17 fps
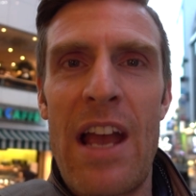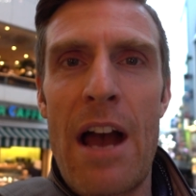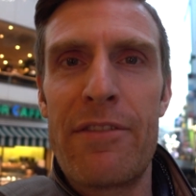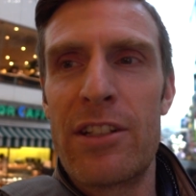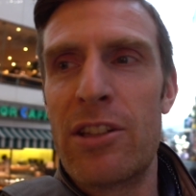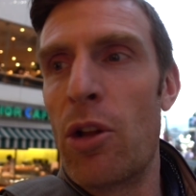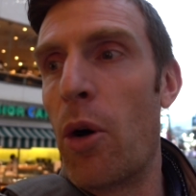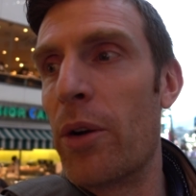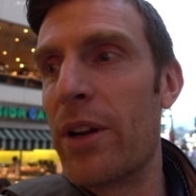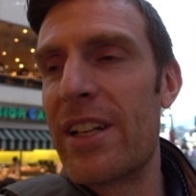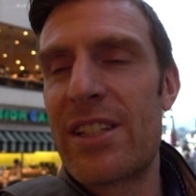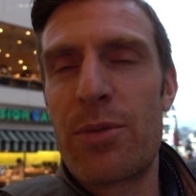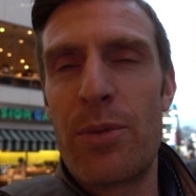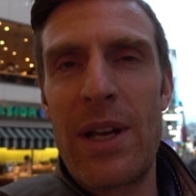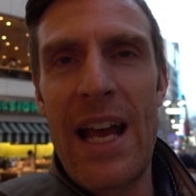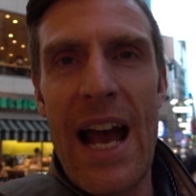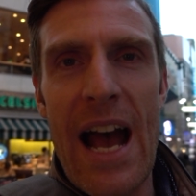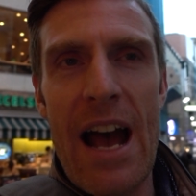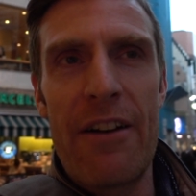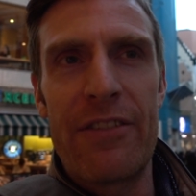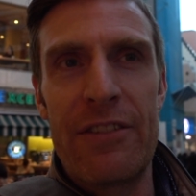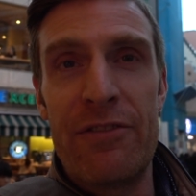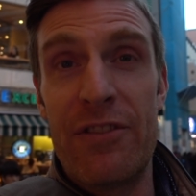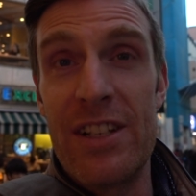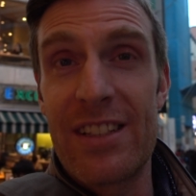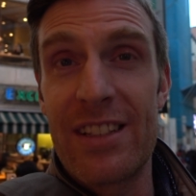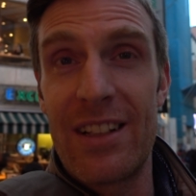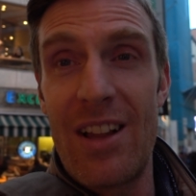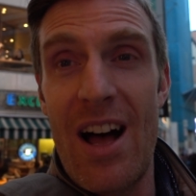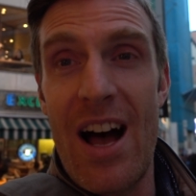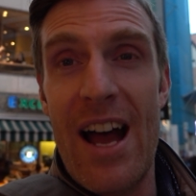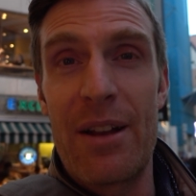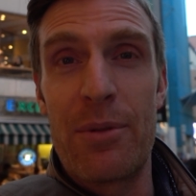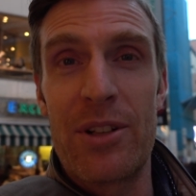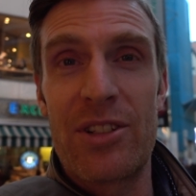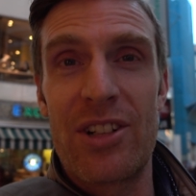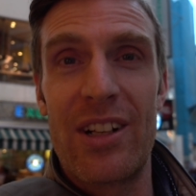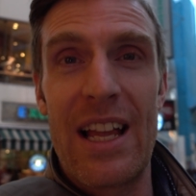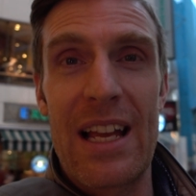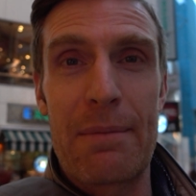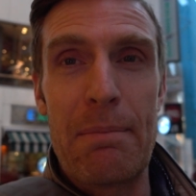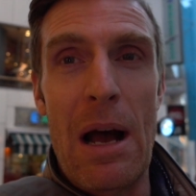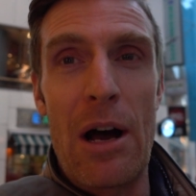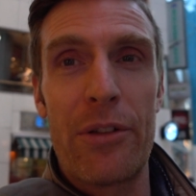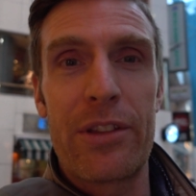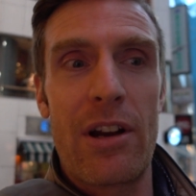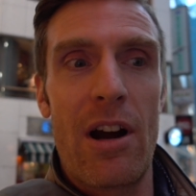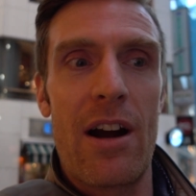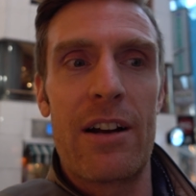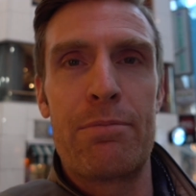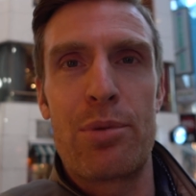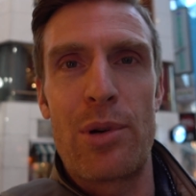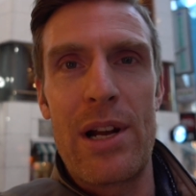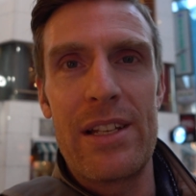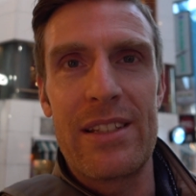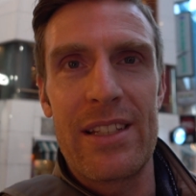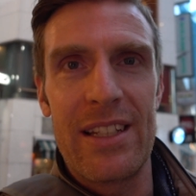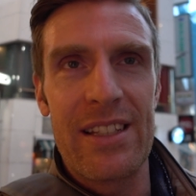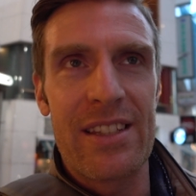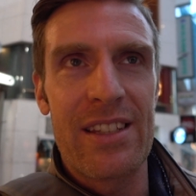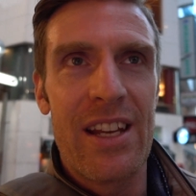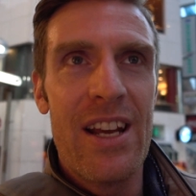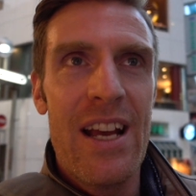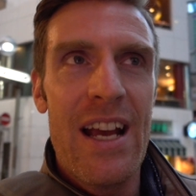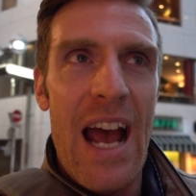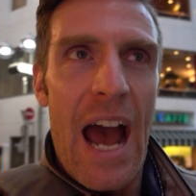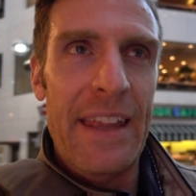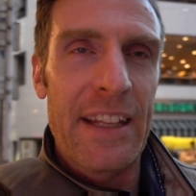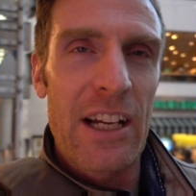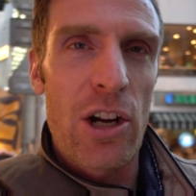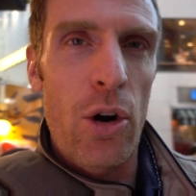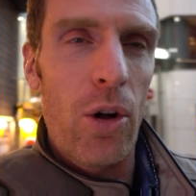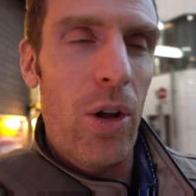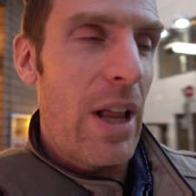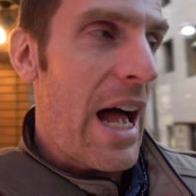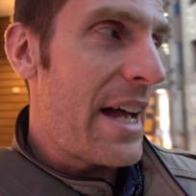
you haven't noticed, we have Invisalign, which are like mouth guard braces, and Nicole